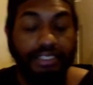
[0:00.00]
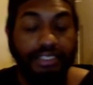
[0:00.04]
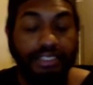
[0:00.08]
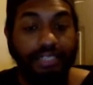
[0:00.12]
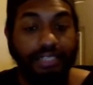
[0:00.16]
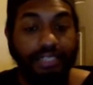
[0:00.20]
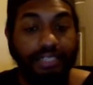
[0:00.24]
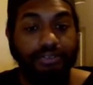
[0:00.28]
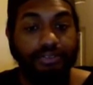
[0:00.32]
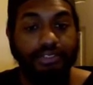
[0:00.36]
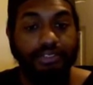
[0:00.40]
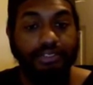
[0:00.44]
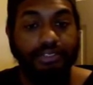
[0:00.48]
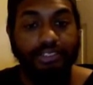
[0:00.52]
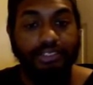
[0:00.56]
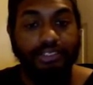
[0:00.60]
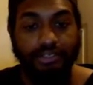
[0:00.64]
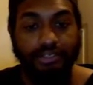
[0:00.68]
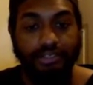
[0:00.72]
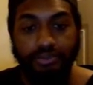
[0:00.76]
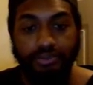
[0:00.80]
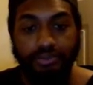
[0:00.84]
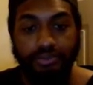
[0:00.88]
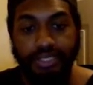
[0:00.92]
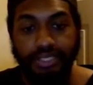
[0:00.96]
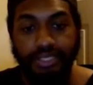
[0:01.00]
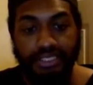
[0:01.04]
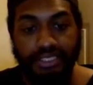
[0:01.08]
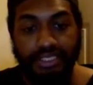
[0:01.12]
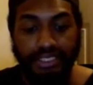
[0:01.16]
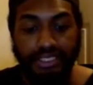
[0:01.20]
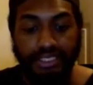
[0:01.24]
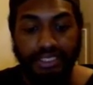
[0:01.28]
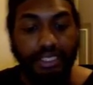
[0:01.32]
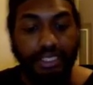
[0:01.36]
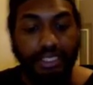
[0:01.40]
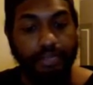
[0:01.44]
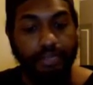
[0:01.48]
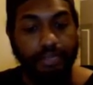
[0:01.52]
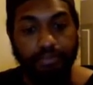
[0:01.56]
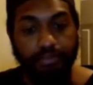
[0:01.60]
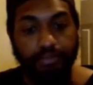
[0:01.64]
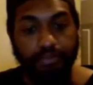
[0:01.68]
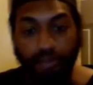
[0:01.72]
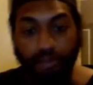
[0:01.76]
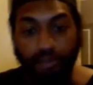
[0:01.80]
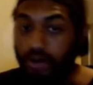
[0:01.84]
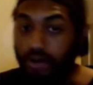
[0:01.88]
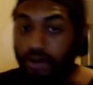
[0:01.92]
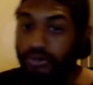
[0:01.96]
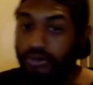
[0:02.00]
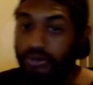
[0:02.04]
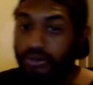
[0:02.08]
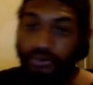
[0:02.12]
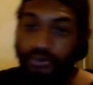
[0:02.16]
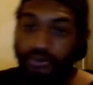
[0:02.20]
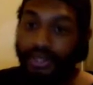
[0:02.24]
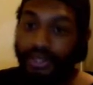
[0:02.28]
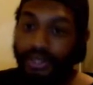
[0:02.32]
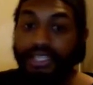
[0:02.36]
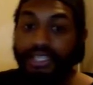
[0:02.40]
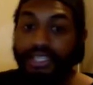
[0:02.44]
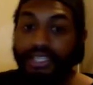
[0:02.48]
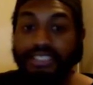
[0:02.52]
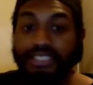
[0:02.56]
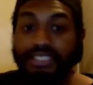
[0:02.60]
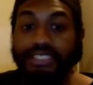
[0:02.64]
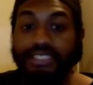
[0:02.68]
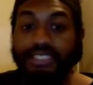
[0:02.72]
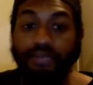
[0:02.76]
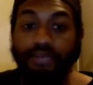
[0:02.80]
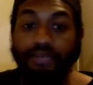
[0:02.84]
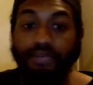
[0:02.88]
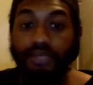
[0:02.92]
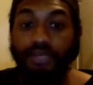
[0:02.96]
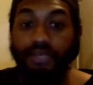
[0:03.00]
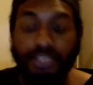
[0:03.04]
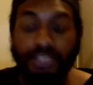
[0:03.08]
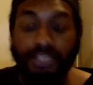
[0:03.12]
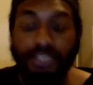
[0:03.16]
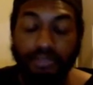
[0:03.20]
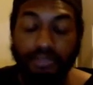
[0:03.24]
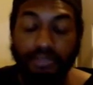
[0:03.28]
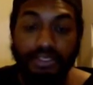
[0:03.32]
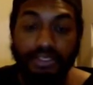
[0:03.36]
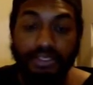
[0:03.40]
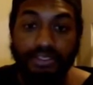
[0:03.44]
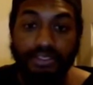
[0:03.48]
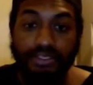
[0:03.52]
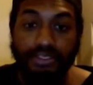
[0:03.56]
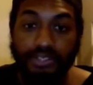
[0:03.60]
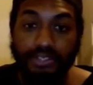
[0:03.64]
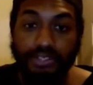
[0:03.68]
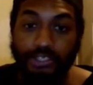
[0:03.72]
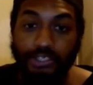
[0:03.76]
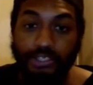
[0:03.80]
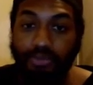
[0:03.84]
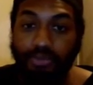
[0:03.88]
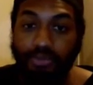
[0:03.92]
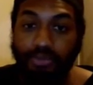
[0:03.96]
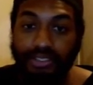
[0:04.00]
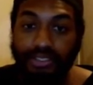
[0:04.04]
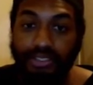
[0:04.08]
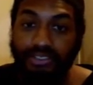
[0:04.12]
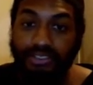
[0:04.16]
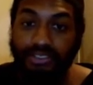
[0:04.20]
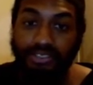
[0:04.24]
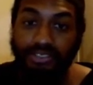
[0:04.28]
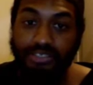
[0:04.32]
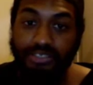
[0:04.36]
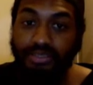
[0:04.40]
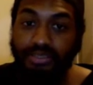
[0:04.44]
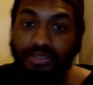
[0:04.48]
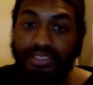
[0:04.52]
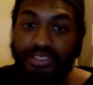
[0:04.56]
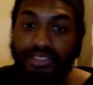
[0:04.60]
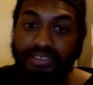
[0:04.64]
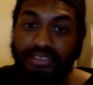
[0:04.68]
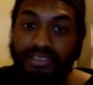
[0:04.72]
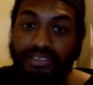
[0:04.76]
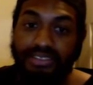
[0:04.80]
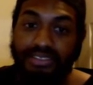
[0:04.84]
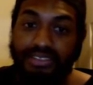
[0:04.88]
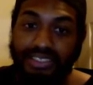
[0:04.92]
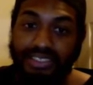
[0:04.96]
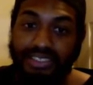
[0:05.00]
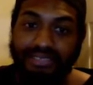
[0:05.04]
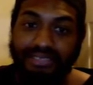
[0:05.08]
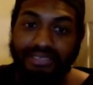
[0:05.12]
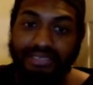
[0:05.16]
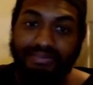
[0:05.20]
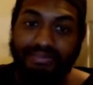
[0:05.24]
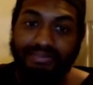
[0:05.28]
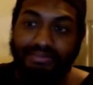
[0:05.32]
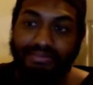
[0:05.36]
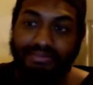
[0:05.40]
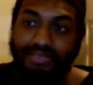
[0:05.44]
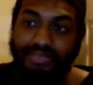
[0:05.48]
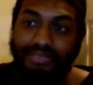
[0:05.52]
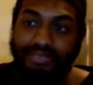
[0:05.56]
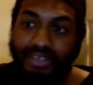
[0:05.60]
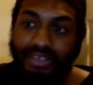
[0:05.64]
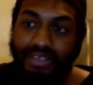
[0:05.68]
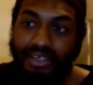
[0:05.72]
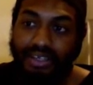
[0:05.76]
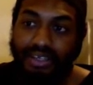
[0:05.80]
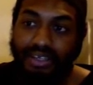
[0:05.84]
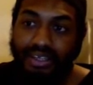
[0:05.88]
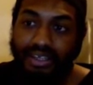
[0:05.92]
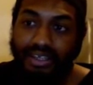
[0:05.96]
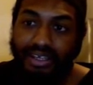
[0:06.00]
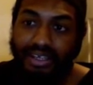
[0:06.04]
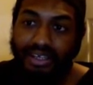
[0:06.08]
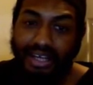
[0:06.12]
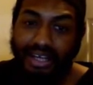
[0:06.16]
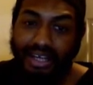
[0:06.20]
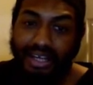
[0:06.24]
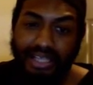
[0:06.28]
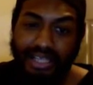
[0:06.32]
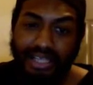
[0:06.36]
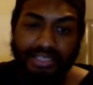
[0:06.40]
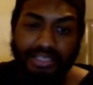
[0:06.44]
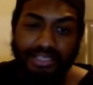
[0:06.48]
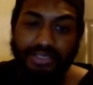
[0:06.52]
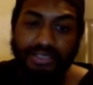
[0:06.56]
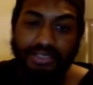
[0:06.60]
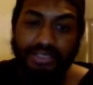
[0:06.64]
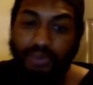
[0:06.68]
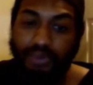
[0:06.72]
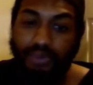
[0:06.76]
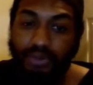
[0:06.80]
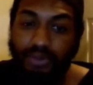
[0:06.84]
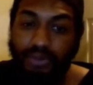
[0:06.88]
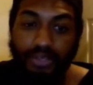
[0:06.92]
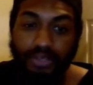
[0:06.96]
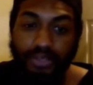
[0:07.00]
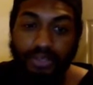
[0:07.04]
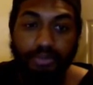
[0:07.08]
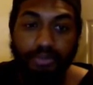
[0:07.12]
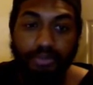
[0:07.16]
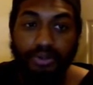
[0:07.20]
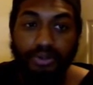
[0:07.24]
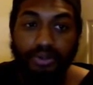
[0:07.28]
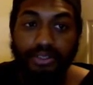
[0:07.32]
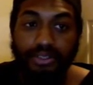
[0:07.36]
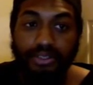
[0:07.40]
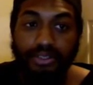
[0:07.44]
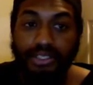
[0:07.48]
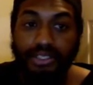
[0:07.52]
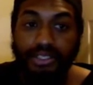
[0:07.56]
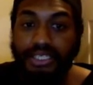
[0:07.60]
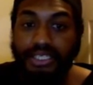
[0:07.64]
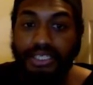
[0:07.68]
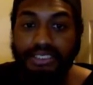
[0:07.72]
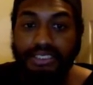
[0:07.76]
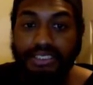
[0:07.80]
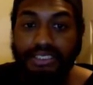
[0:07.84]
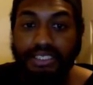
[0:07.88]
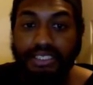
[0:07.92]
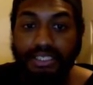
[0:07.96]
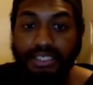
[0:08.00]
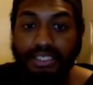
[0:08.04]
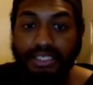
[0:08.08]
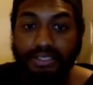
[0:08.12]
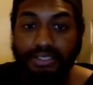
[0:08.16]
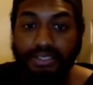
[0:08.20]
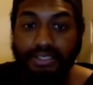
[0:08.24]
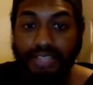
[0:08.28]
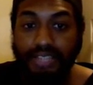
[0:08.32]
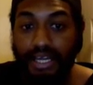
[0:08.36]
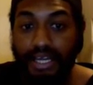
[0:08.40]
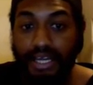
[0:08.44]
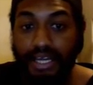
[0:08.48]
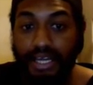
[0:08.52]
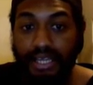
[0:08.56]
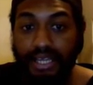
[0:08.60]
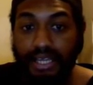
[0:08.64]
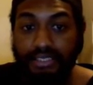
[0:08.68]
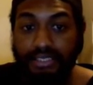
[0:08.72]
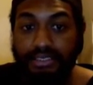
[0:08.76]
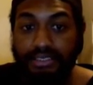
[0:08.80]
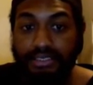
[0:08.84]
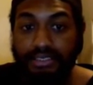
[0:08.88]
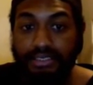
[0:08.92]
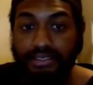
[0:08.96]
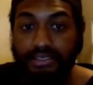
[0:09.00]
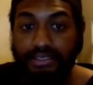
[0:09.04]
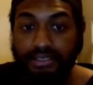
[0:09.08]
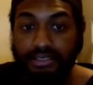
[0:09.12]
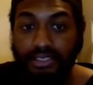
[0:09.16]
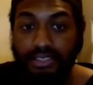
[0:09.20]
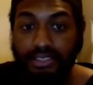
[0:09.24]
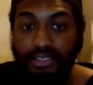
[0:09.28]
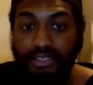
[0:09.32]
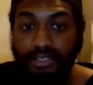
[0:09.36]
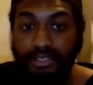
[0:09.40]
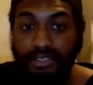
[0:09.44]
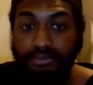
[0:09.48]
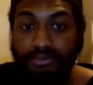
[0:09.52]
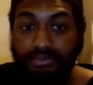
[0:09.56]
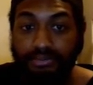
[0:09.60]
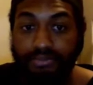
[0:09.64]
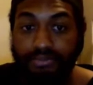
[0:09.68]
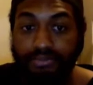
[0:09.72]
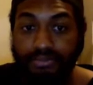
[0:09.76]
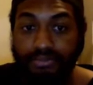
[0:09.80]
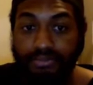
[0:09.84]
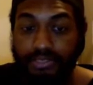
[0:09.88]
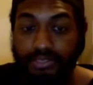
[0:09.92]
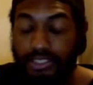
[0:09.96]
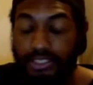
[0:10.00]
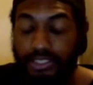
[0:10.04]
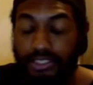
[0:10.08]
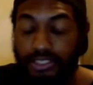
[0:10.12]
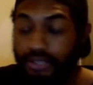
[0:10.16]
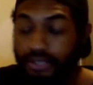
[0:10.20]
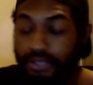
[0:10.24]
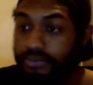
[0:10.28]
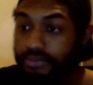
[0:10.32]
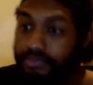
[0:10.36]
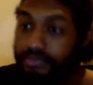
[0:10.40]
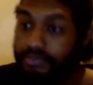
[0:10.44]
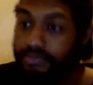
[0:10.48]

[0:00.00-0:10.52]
going to reach the utter greatness that was the original Ghostbusters, but like honestly, what reboot in the last 10 years has, So